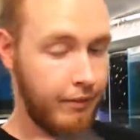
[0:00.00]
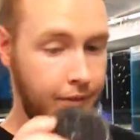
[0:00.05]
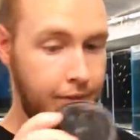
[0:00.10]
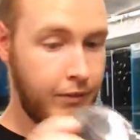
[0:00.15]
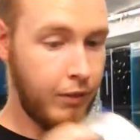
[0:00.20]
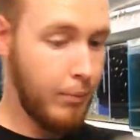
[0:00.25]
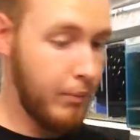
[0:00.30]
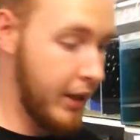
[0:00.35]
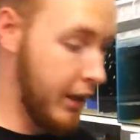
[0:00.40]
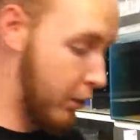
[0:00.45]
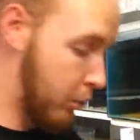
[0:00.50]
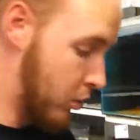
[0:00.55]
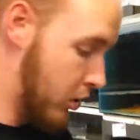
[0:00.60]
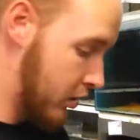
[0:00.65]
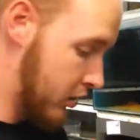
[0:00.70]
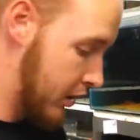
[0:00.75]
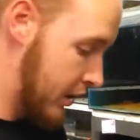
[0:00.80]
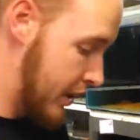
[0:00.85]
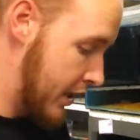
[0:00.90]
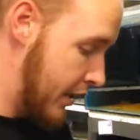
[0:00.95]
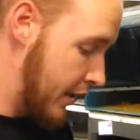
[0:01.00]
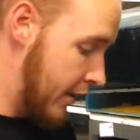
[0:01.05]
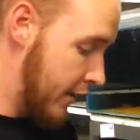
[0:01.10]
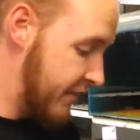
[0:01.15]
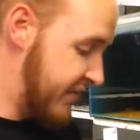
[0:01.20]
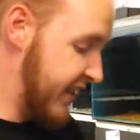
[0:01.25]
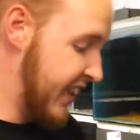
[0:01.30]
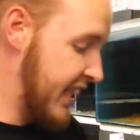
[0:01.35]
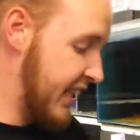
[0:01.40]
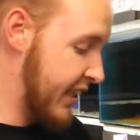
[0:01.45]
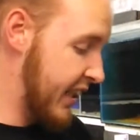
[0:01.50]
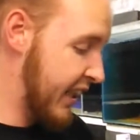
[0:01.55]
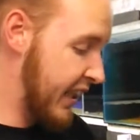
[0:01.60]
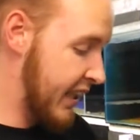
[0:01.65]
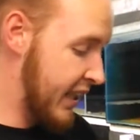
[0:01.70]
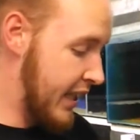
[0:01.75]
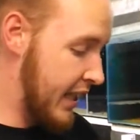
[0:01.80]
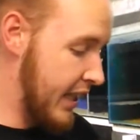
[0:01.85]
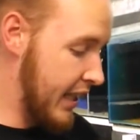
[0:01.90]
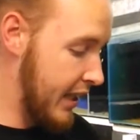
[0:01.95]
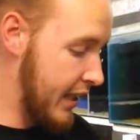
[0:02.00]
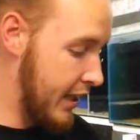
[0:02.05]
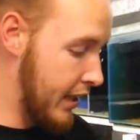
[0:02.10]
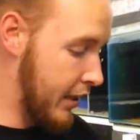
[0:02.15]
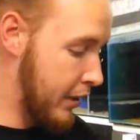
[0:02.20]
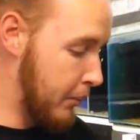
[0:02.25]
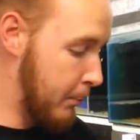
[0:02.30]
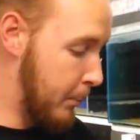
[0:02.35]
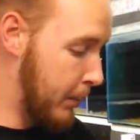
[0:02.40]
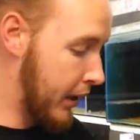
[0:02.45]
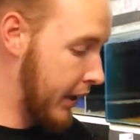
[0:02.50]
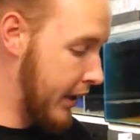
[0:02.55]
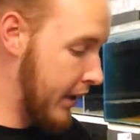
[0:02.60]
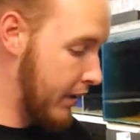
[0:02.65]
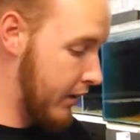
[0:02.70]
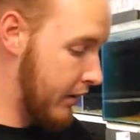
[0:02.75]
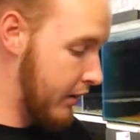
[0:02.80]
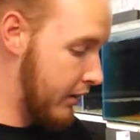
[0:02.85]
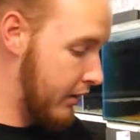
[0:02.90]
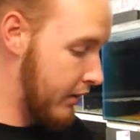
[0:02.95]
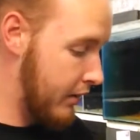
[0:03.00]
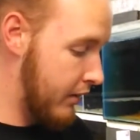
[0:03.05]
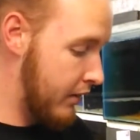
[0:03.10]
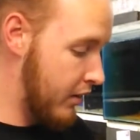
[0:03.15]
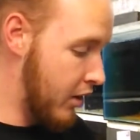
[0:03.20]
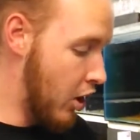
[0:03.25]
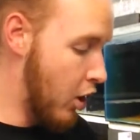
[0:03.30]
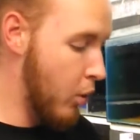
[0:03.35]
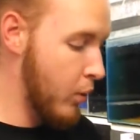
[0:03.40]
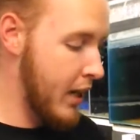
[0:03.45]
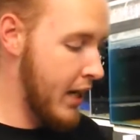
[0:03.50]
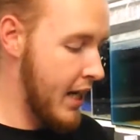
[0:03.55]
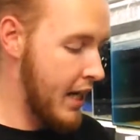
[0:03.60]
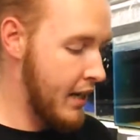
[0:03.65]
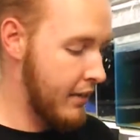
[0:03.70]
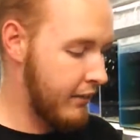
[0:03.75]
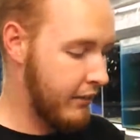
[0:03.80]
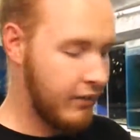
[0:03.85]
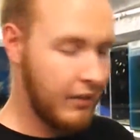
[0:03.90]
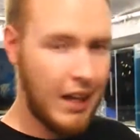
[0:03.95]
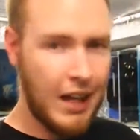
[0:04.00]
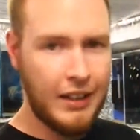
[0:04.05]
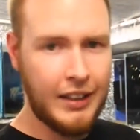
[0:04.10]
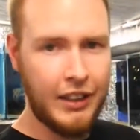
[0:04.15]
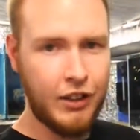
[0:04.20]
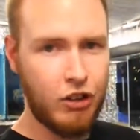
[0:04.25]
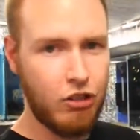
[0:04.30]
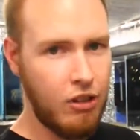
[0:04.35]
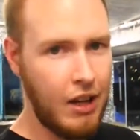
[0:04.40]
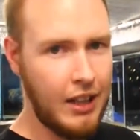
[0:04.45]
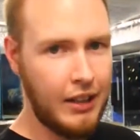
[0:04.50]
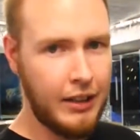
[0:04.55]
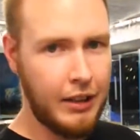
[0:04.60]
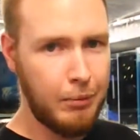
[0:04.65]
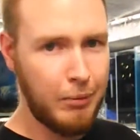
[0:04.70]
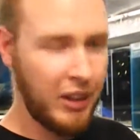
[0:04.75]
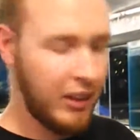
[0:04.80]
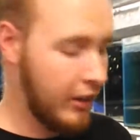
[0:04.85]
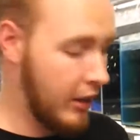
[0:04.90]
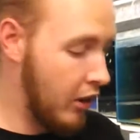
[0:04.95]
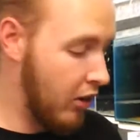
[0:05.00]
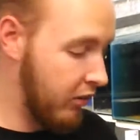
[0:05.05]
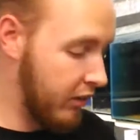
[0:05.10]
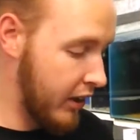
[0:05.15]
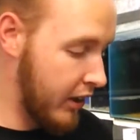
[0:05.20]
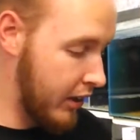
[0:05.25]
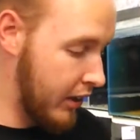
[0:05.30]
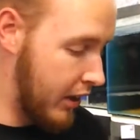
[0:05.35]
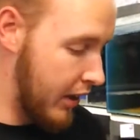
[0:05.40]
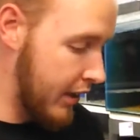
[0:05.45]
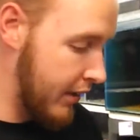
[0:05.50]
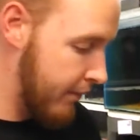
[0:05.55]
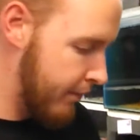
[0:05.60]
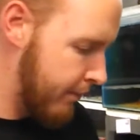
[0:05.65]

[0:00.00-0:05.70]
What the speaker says: from this one. Feeding guide, a complete... Oh yeah, I distracted myself, didn't I?